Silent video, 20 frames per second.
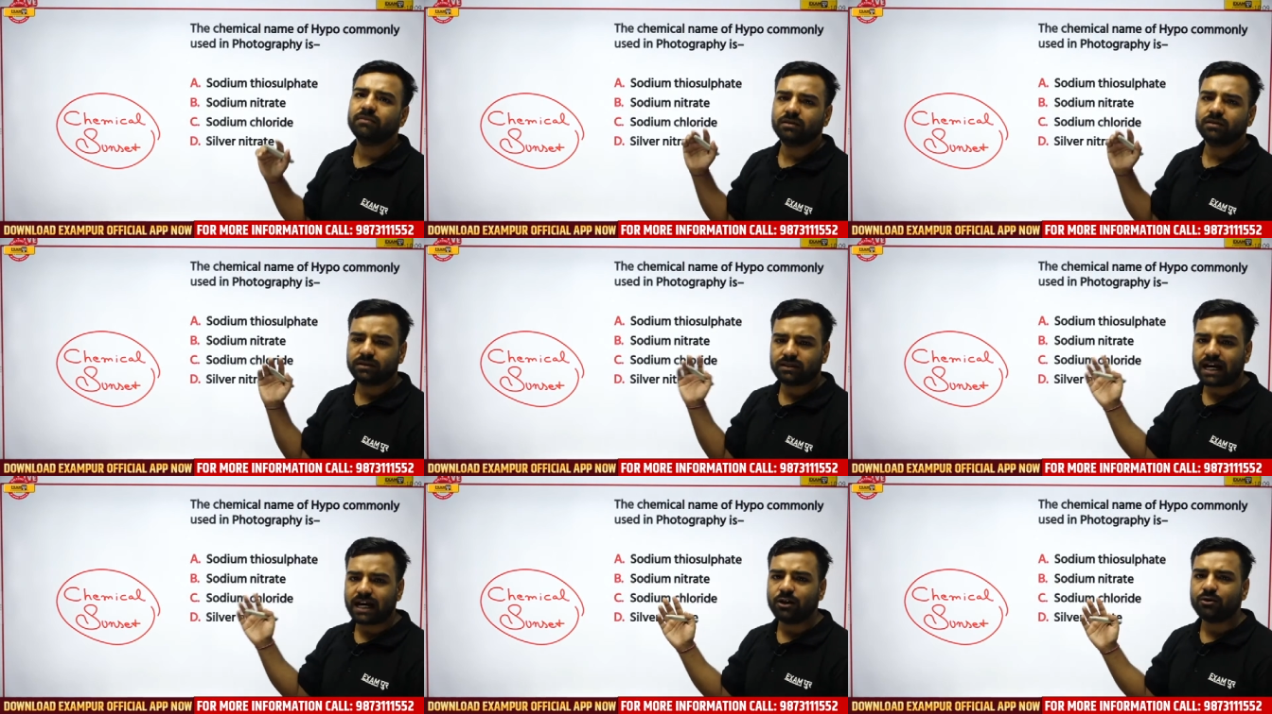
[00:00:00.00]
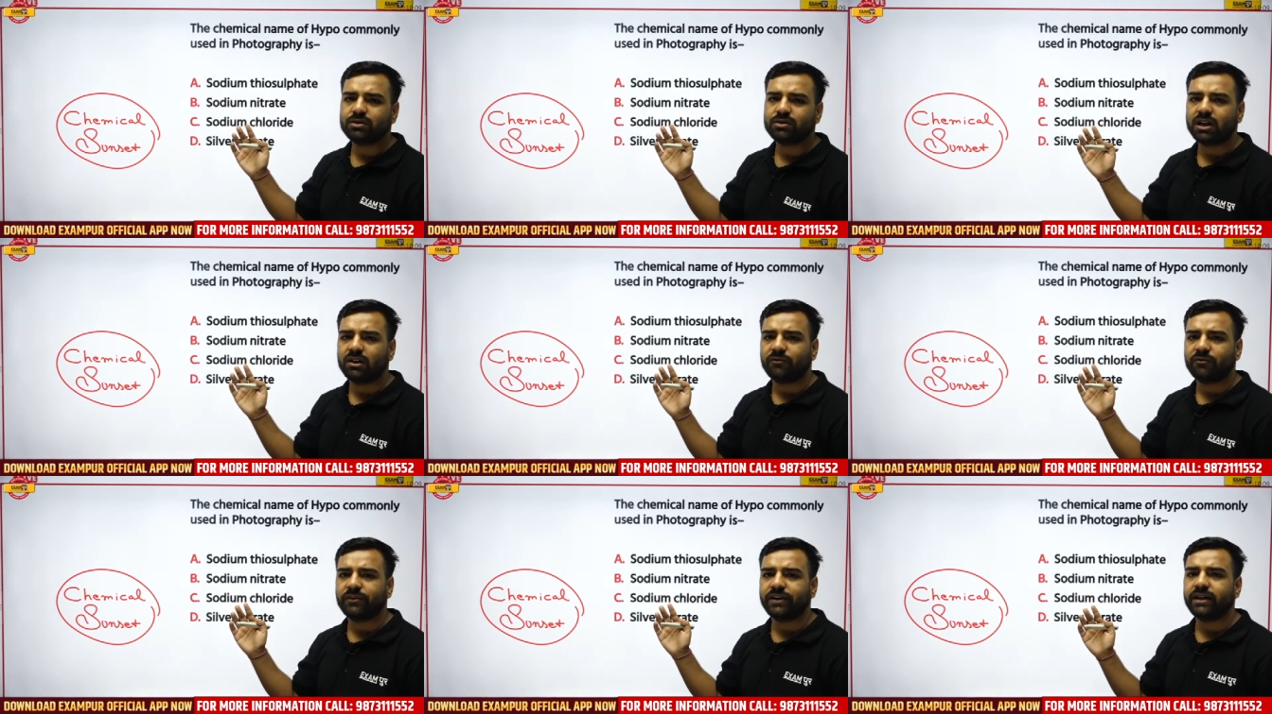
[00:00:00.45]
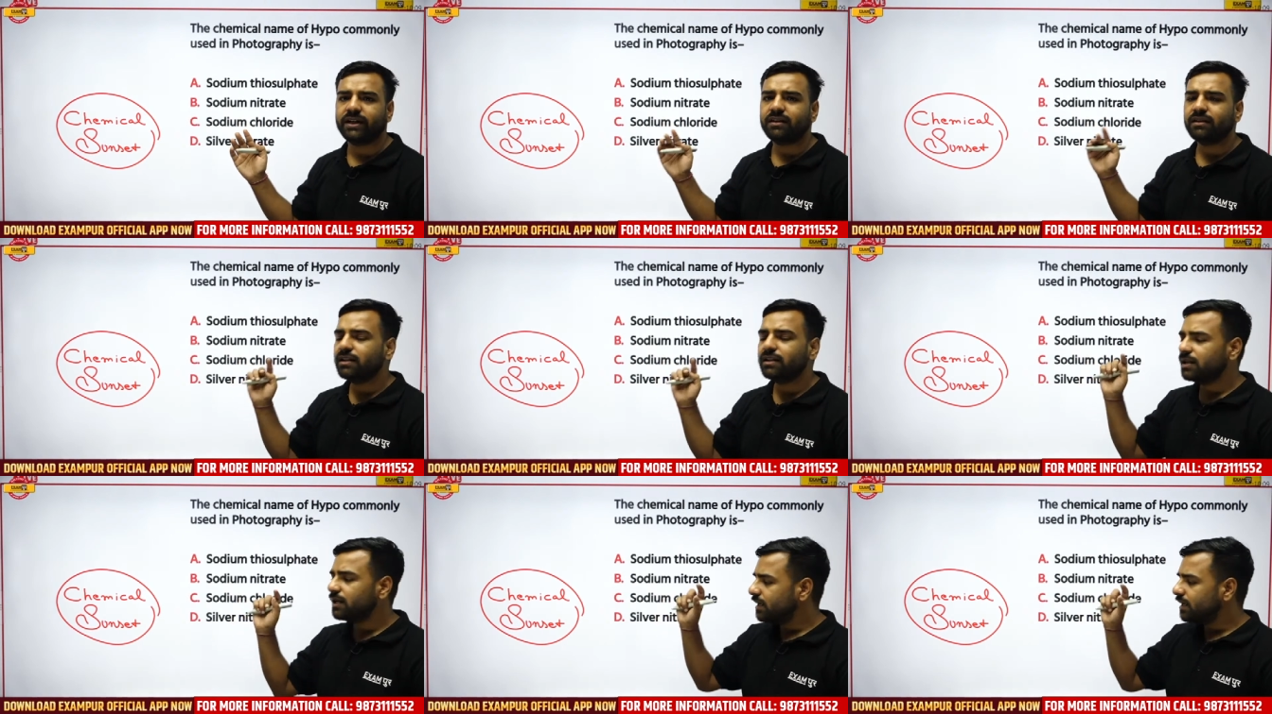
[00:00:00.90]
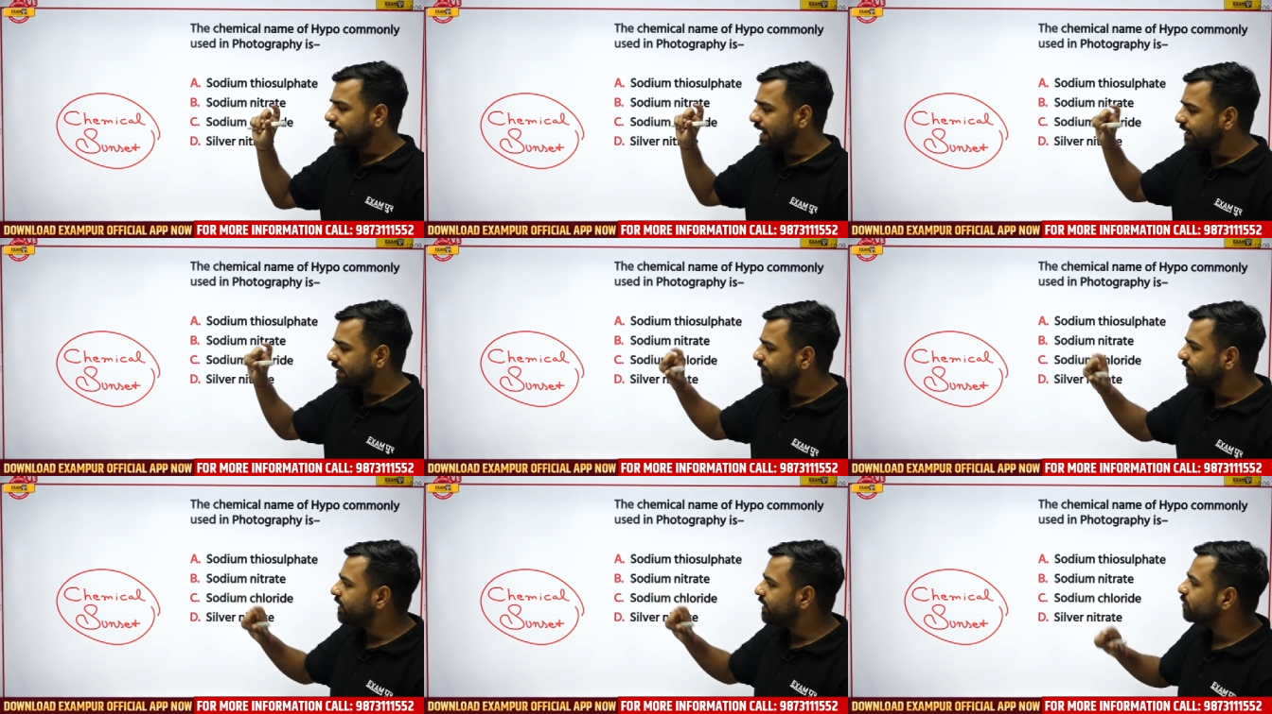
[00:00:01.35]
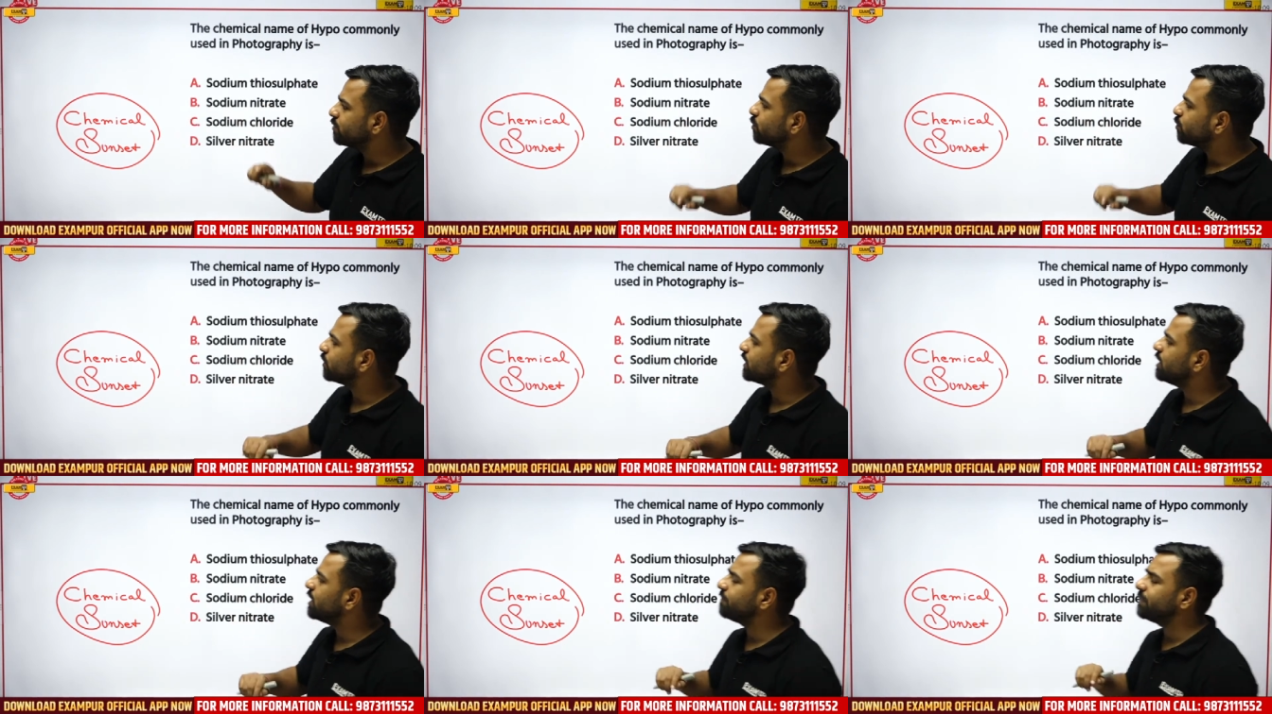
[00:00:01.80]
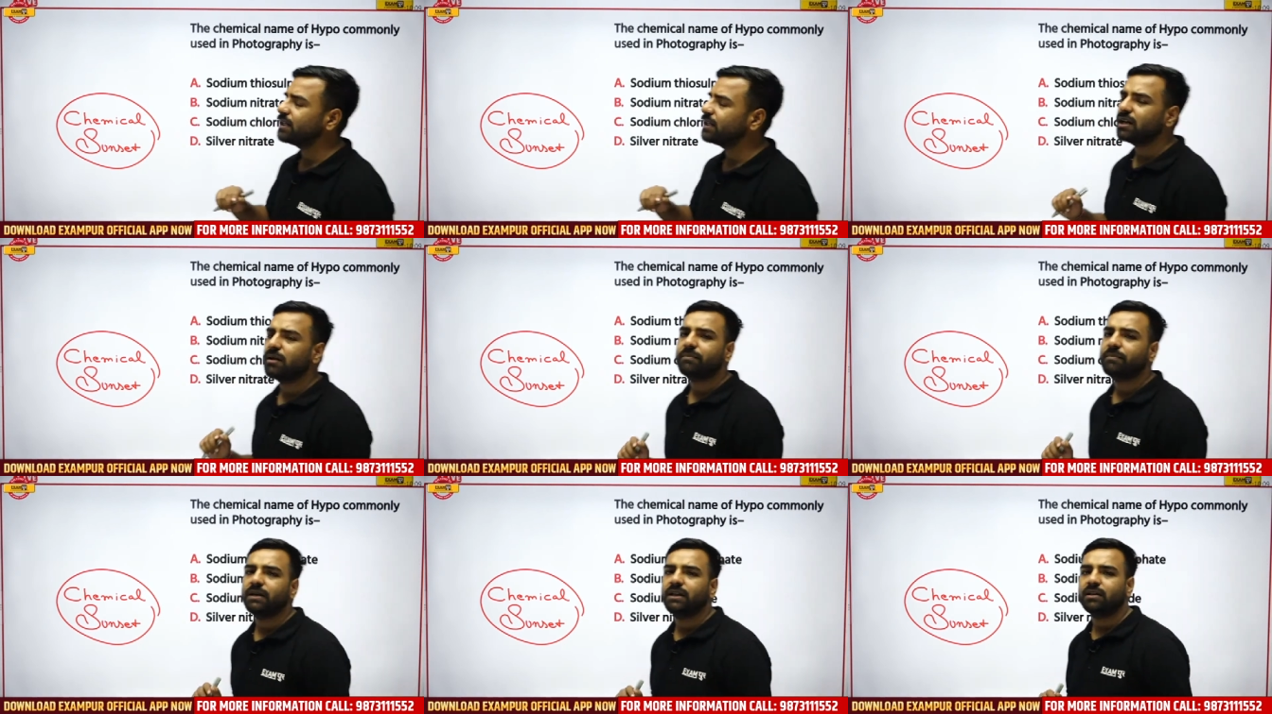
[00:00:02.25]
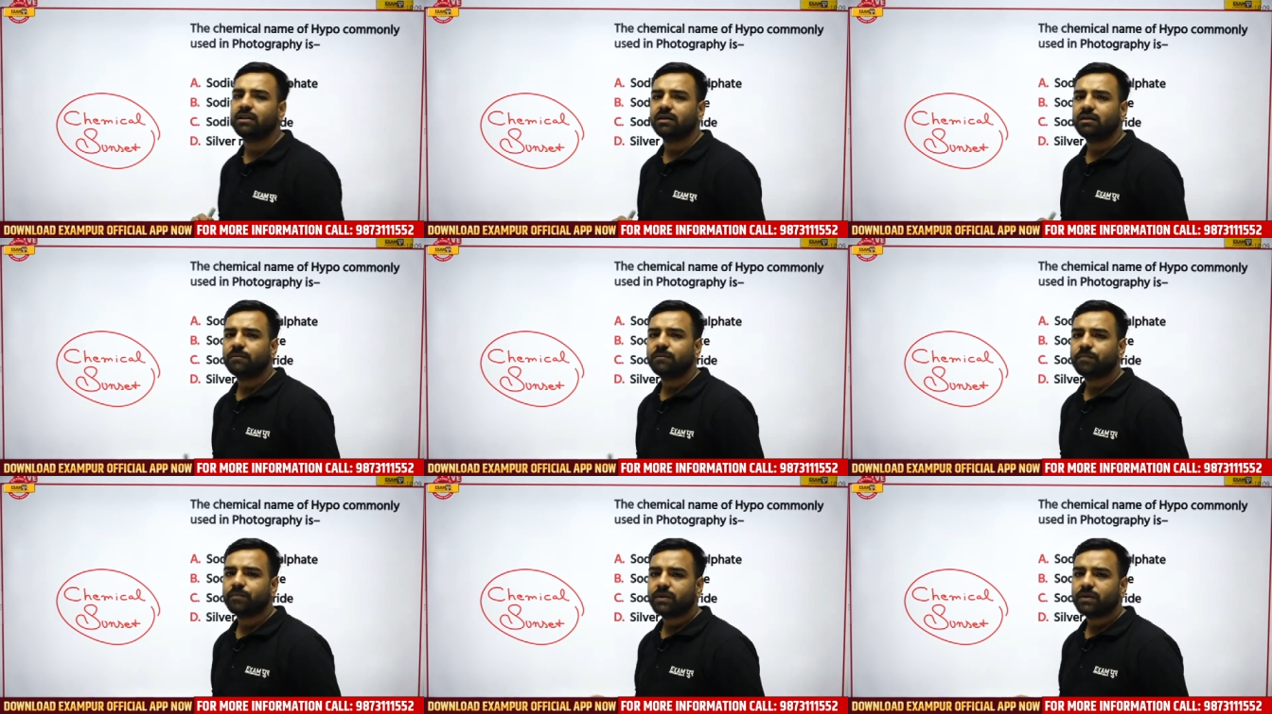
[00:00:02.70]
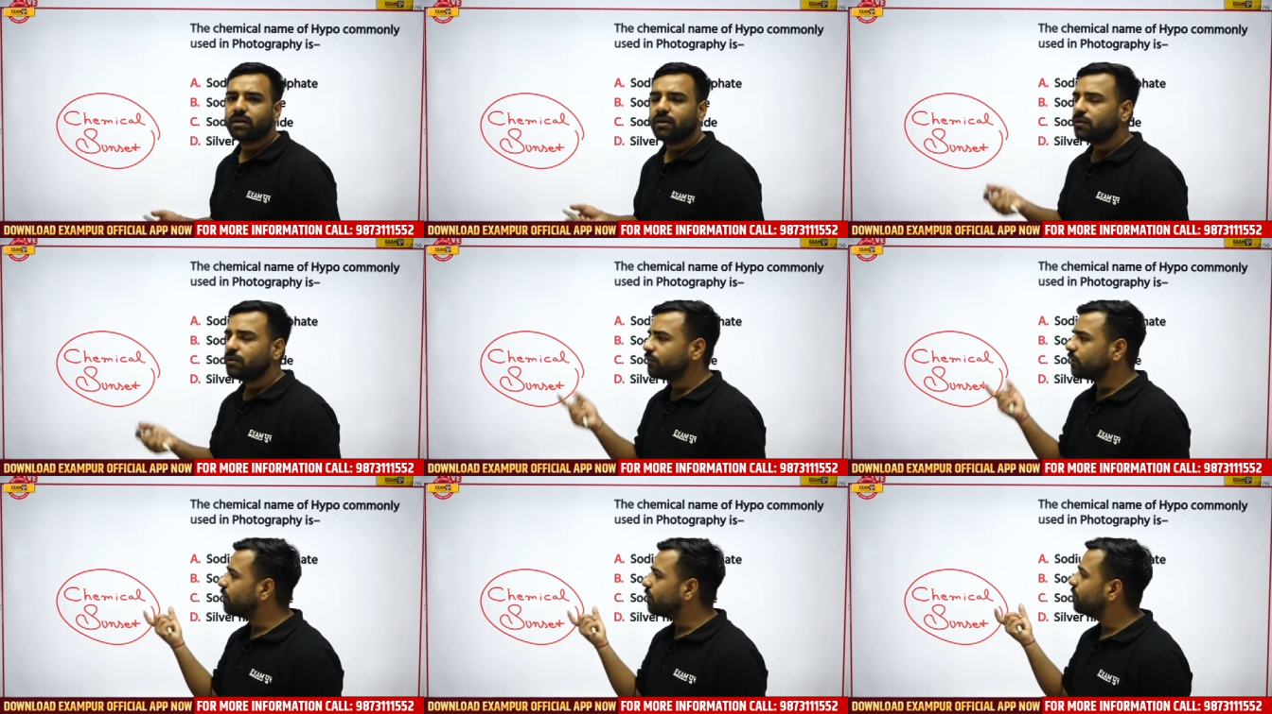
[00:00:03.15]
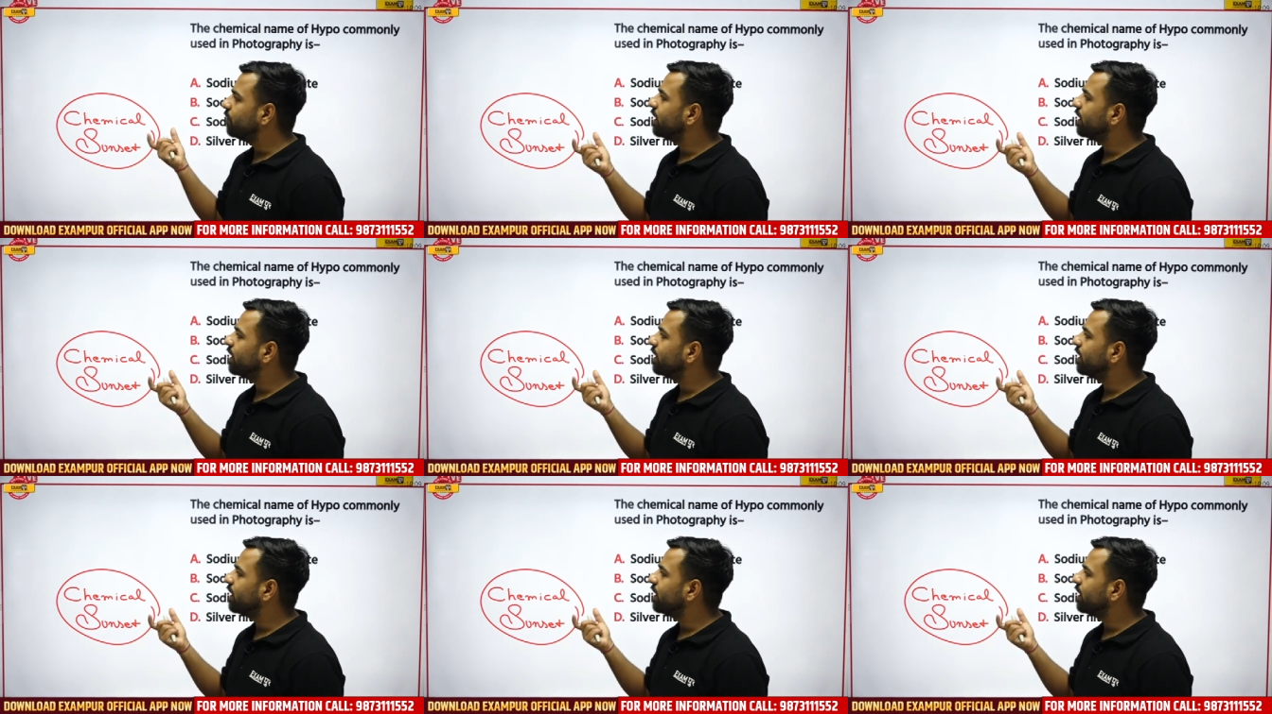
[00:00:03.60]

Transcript: sodium thiosulfate and we used to keep it in a beaker.